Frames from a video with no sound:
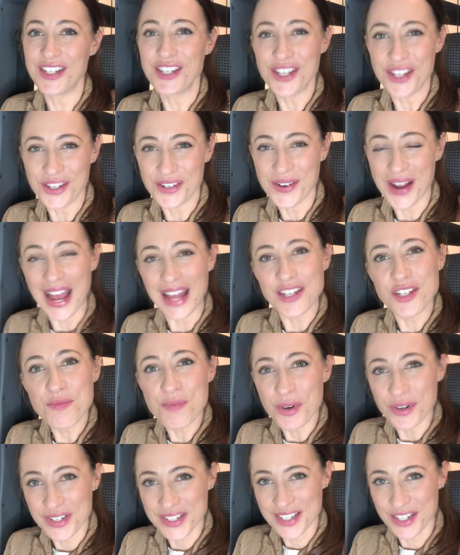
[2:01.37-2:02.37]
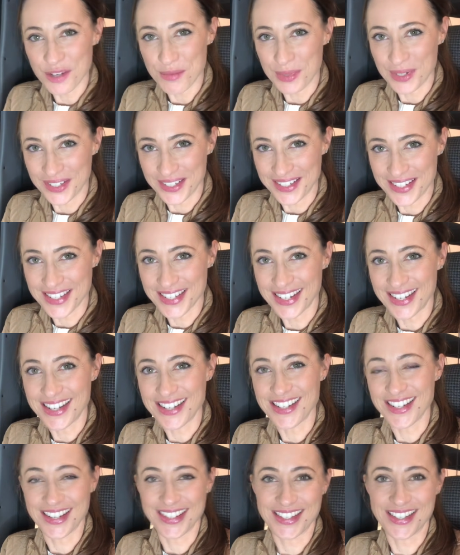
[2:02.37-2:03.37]
you and Morris Lubricants an
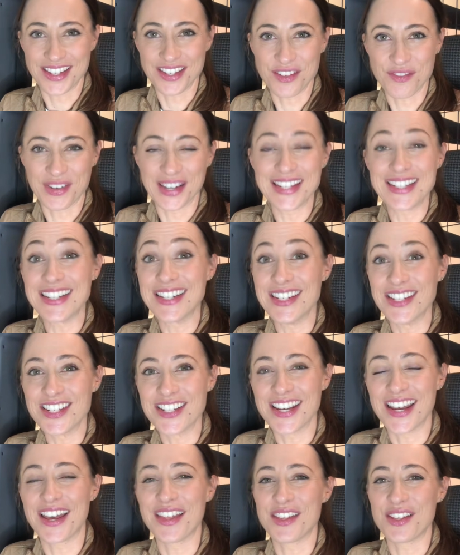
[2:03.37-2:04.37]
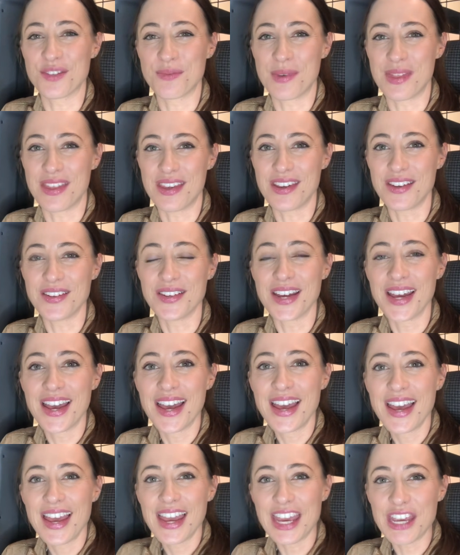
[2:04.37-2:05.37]
injustice if I didn't share this with you.
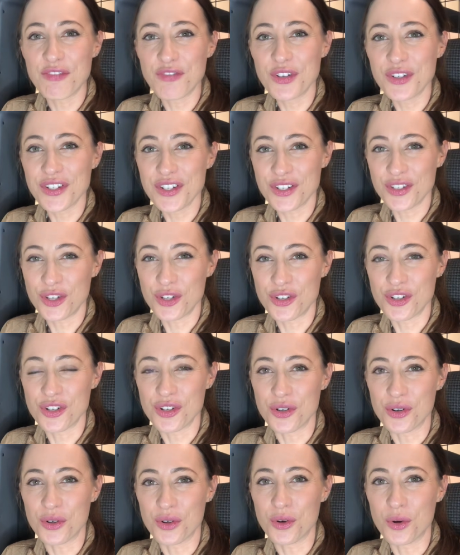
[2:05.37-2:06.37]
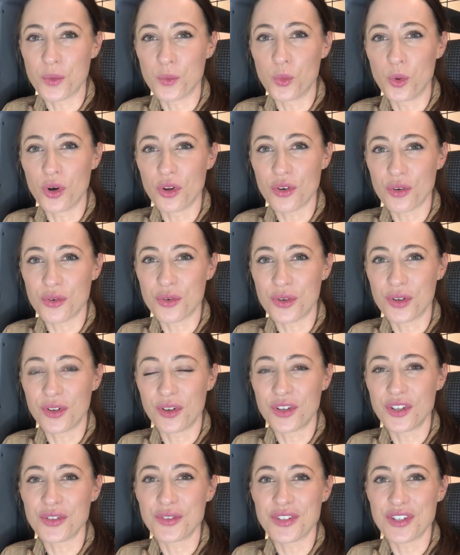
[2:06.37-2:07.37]
If you're not too sure what oil
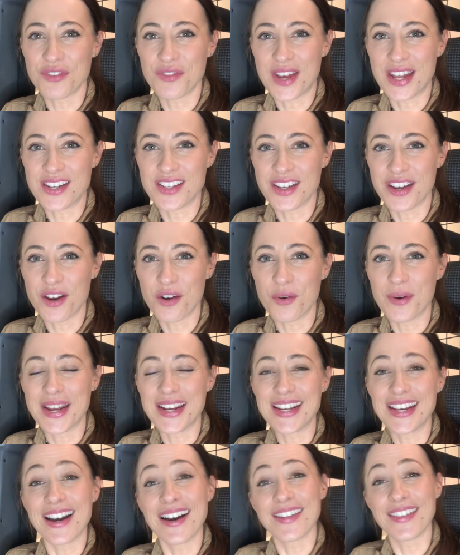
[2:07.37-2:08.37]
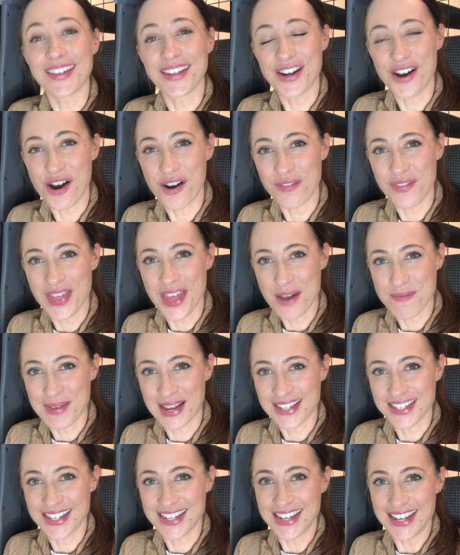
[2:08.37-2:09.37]
your Defender or any other car for that
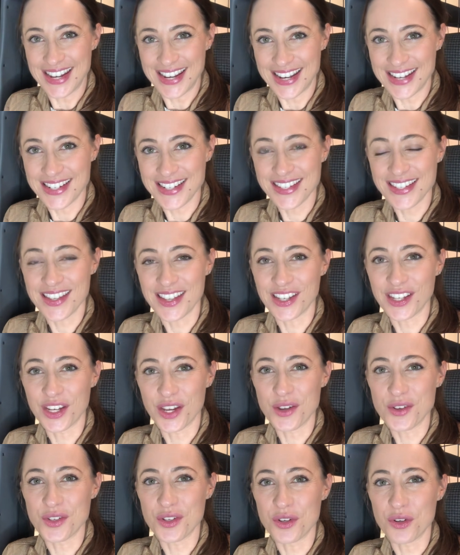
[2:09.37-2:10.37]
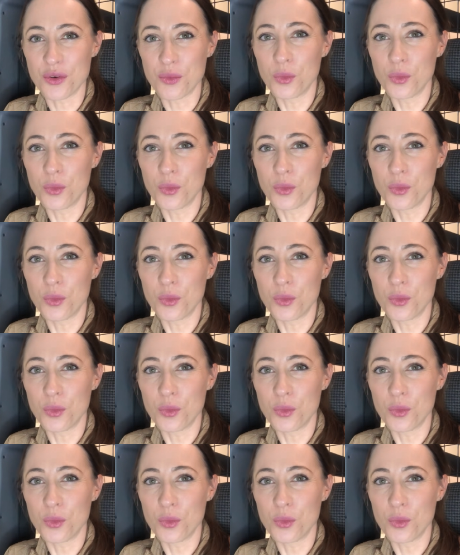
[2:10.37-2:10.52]
matter needs, then go to